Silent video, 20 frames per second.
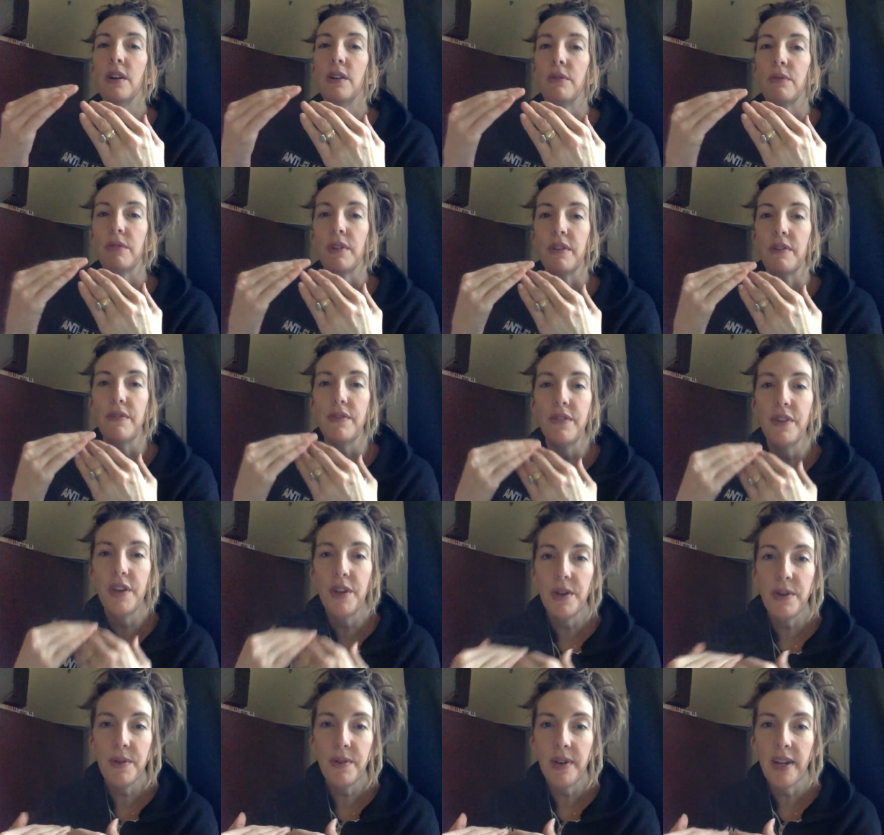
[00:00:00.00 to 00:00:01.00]

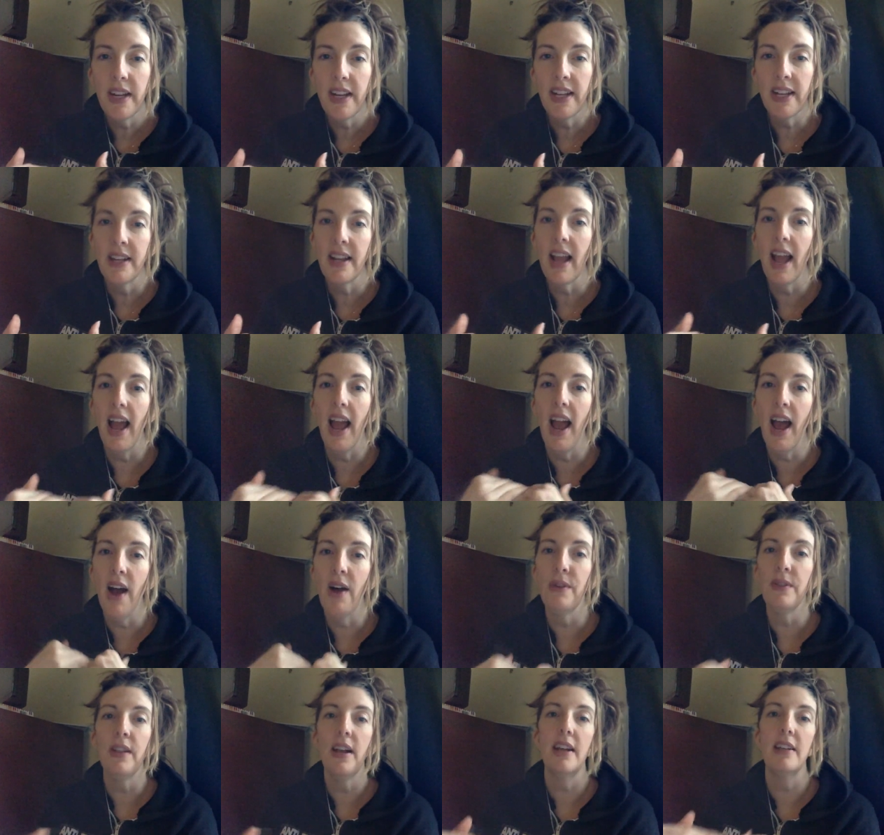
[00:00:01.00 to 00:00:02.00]
reviewing how
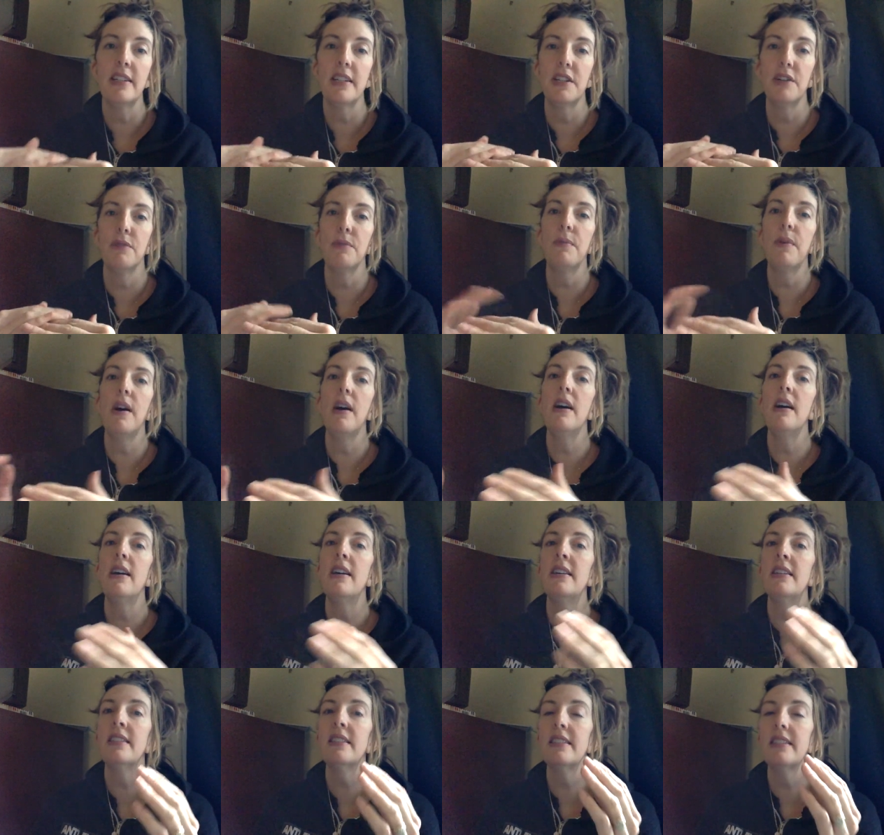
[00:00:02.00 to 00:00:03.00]
last year
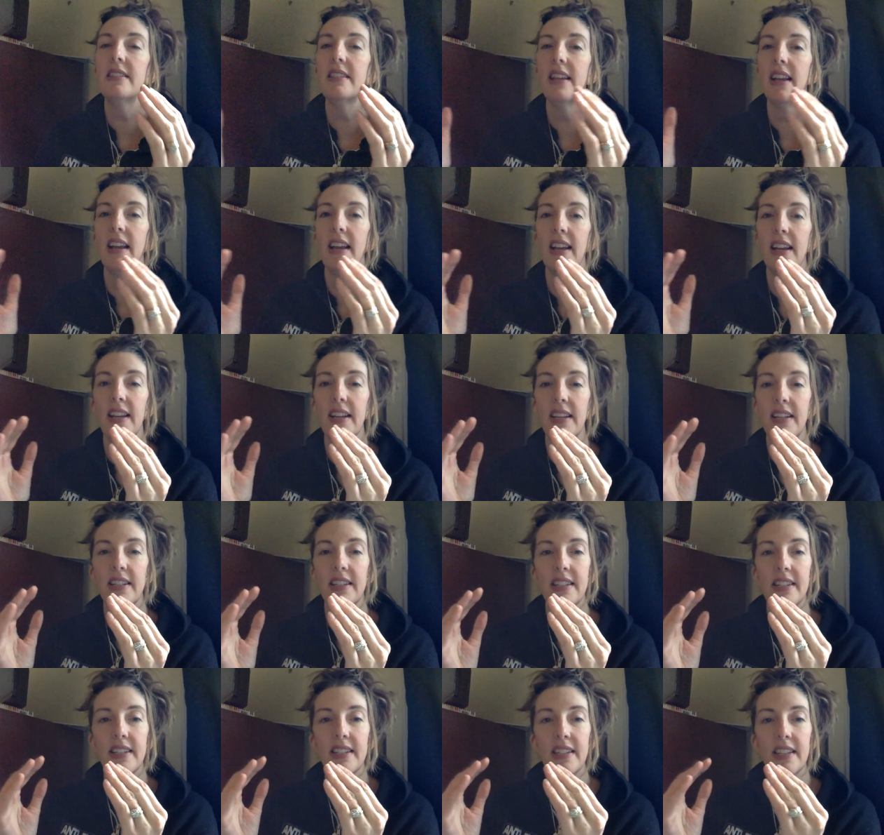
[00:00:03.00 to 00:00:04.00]
was
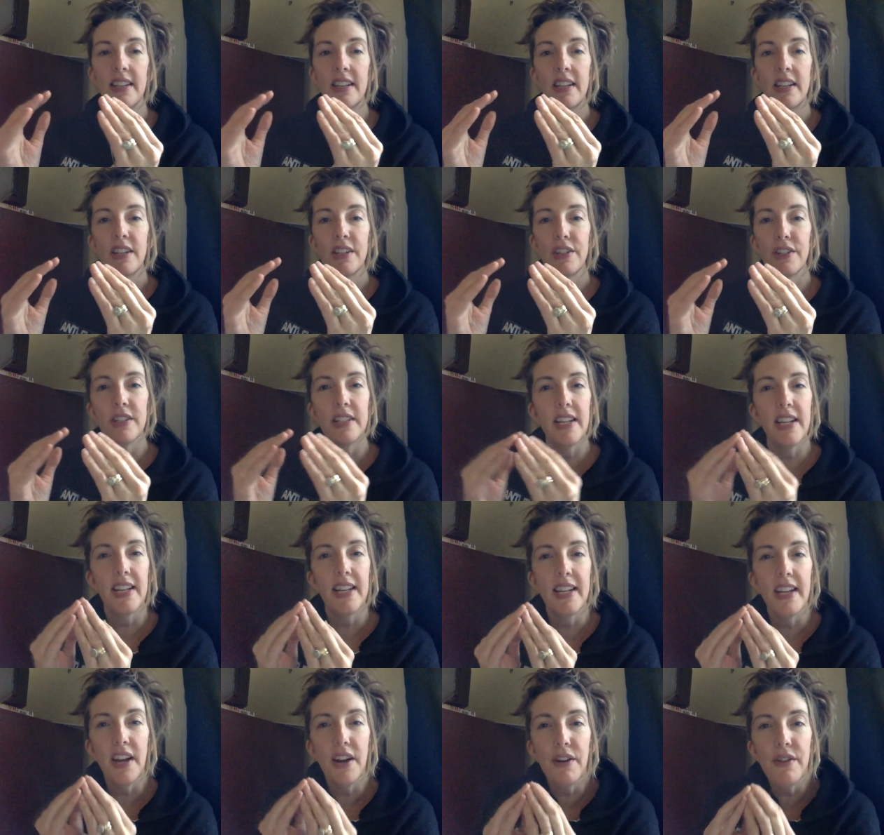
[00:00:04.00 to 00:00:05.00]
and just
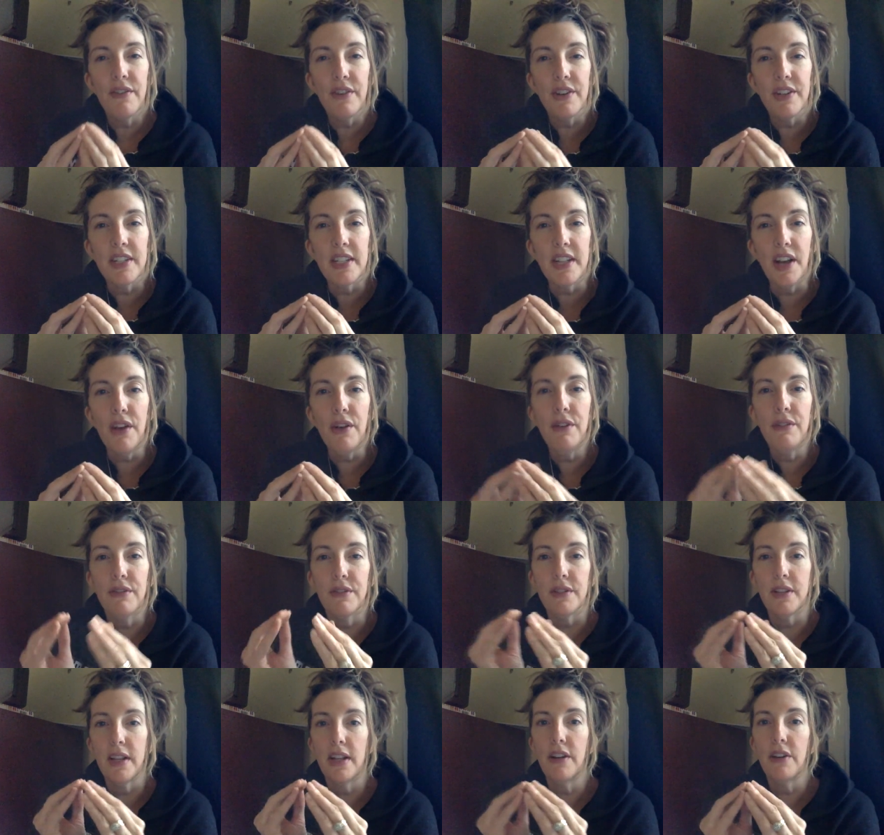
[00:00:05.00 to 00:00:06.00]
taking care of
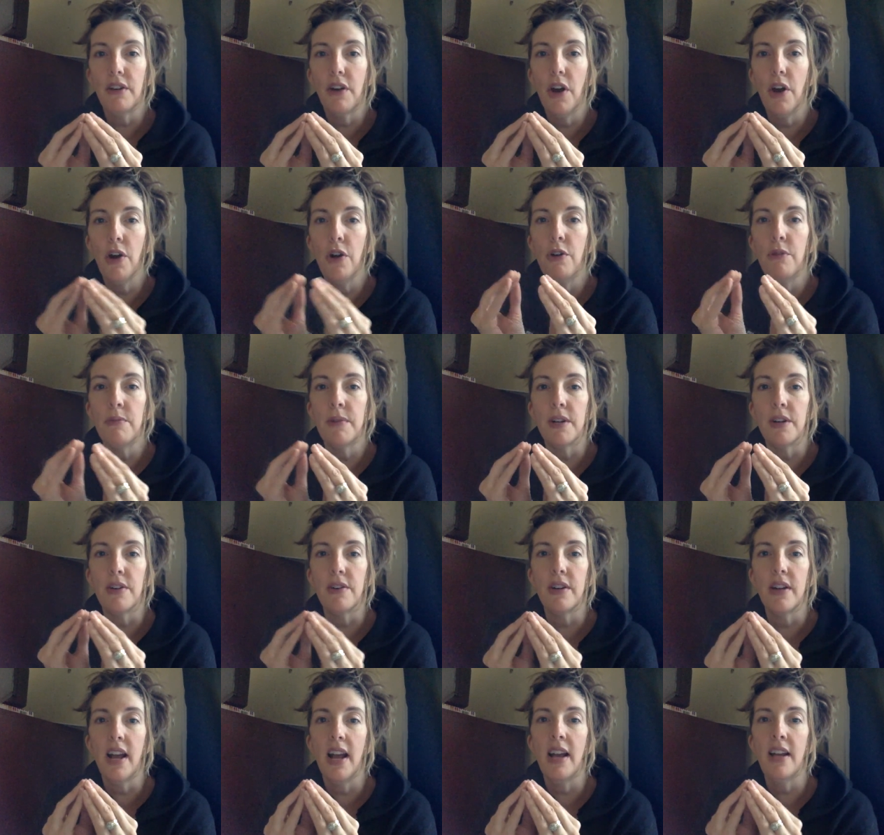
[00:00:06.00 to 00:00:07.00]
ourselves in our home, in our
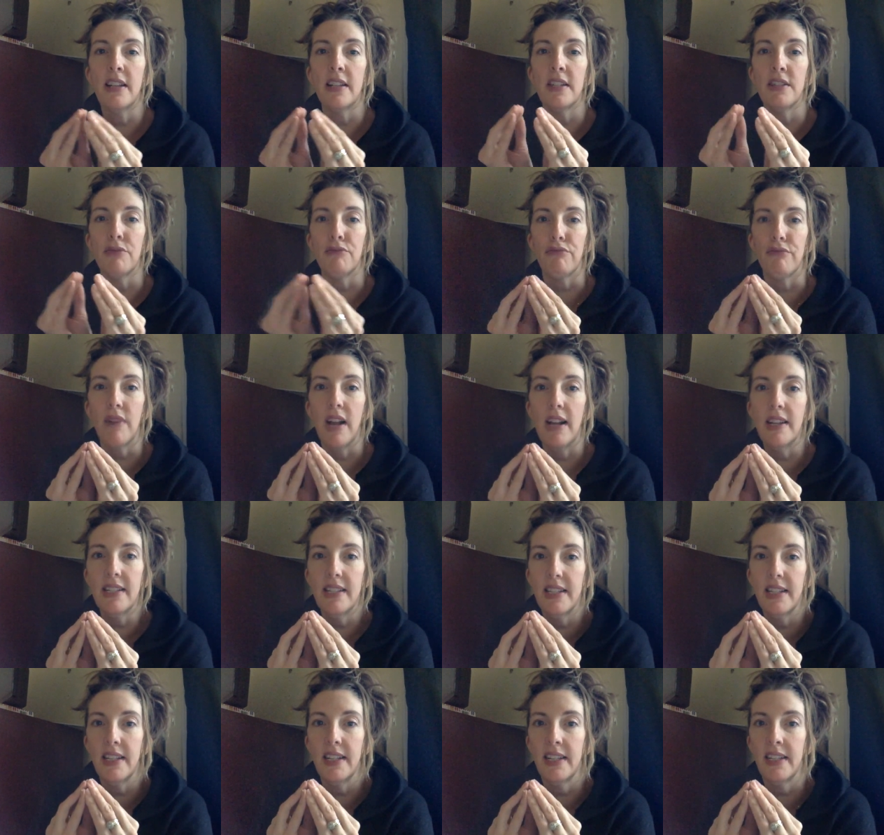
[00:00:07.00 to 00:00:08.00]
nest,
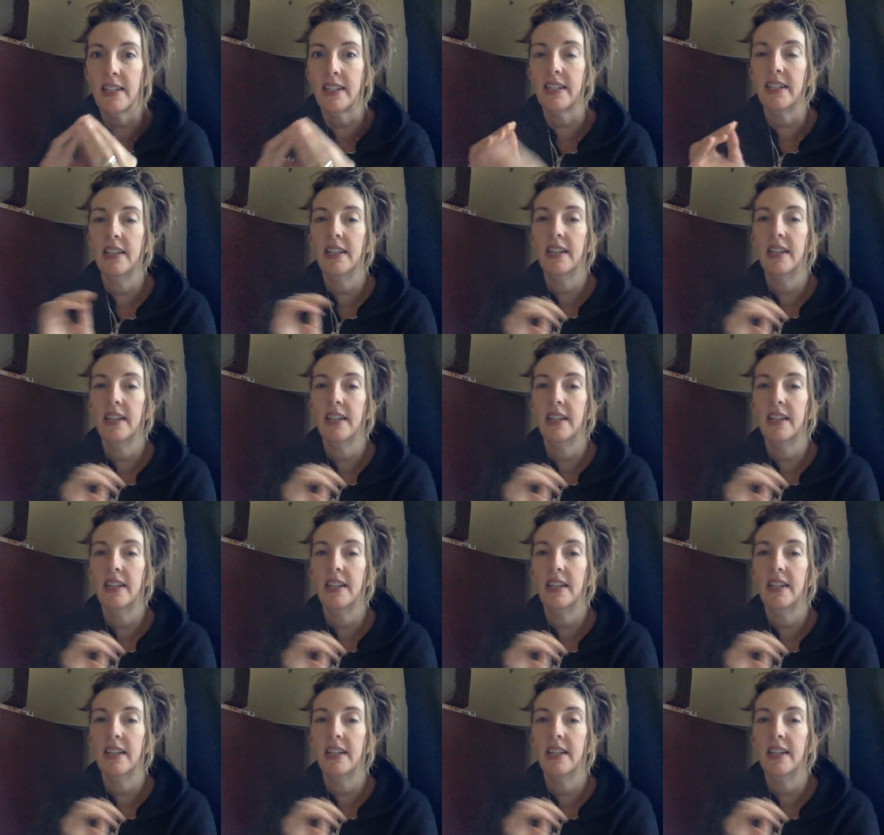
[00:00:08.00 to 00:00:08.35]
resting,